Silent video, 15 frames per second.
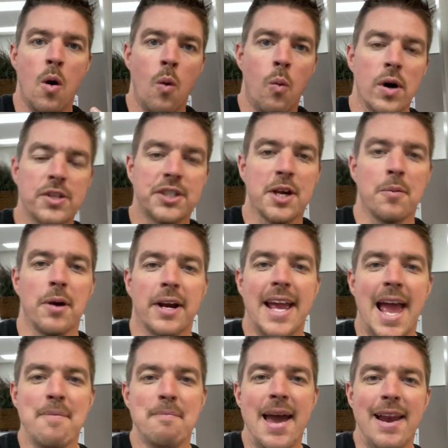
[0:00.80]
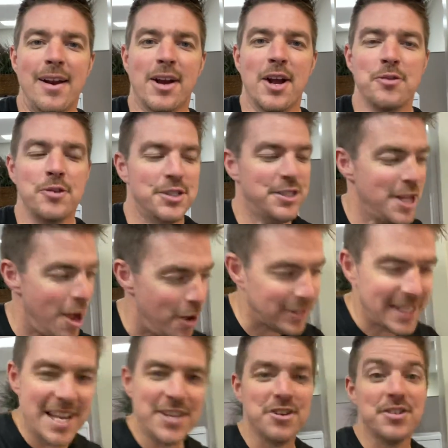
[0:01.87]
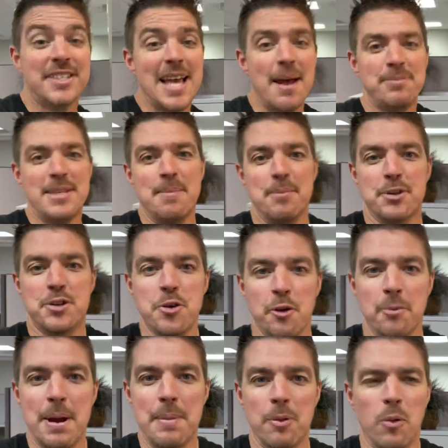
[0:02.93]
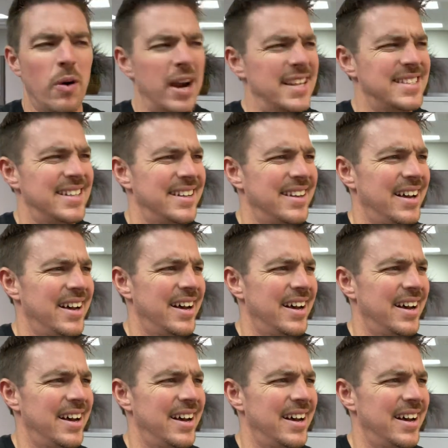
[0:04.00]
What's good, work gang? Matt here, Country Song Teacher. September to remember. What is it?